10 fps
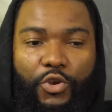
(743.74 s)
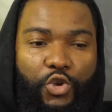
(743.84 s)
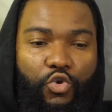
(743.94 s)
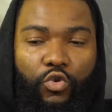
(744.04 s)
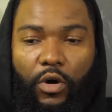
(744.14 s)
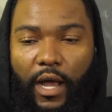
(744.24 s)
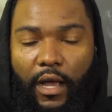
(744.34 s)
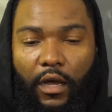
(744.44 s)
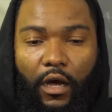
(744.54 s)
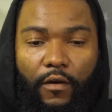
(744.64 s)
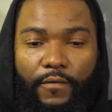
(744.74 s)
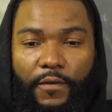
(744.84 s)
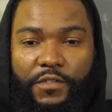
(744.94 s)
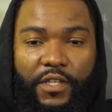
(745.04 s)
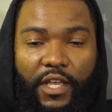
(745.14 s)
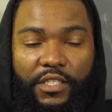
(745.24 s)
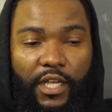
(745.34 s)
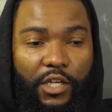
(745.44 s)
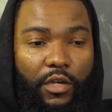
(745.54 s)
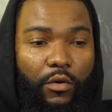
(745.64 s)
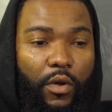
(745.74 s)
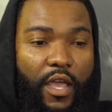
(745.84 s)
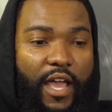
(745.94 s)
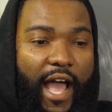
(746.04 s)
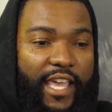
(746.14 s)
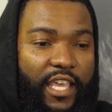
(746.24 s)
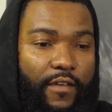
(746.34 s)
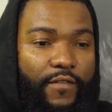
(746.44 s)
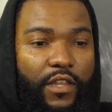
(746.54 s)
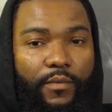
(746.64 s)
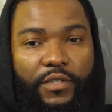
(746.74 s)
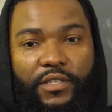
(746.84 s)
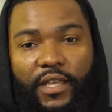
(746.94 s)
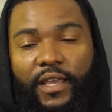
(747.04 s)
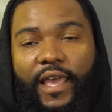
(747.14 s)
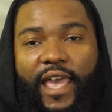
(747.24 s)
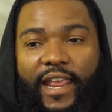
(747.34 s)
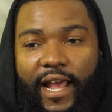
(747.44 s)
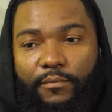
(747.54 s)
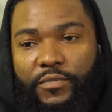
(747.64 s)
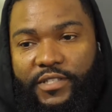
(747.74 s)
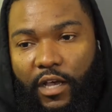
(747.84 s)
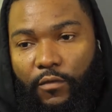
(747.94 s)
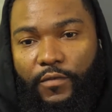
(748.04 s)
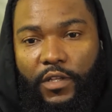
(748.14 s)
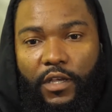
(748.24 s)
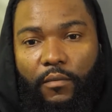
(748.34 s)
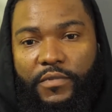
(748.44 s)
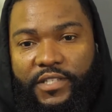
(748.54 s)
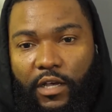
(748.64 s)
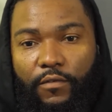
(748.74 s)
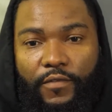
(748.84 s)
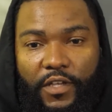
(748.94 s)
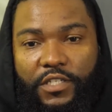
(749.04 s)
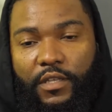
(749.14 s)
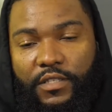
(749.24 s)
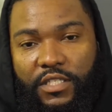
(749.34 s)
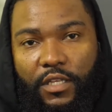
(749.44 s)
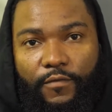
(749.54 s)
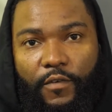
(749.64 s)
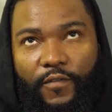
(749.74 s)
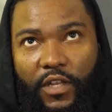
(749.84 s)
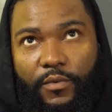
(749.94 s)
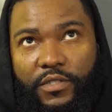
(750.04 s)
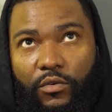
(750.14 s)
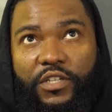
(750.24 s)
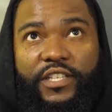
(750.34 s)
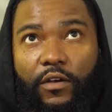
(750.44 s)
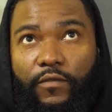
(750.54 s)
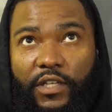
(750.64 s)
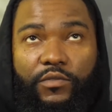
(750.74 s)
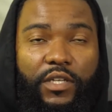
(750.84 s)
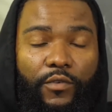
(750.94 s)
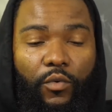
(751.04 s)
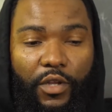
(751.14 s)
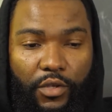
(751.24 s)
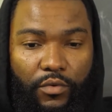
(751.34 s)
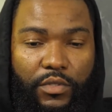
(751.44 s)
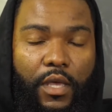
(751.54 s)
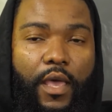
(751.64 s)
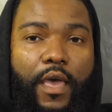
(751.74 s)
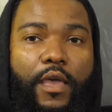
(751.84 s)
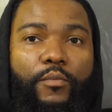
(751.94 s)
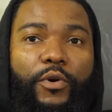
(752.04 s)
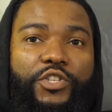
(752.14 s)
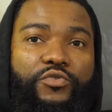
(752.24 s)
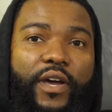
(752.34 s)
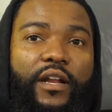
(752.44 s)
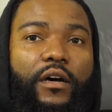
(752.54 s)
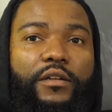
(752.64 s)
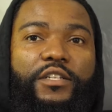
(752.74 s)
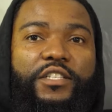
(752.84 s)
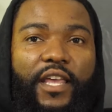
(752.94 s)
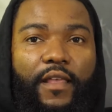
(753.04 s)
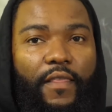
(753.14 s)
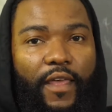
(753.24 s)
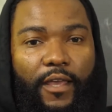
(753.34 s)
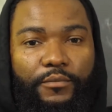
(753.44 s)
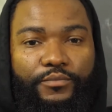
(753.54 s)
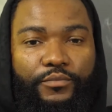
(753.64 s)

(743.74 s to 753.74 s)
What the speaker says: dual of those things. Like, I give 50% and I'm selfish 50% or selfless, whichever you want to use. But you got to understand that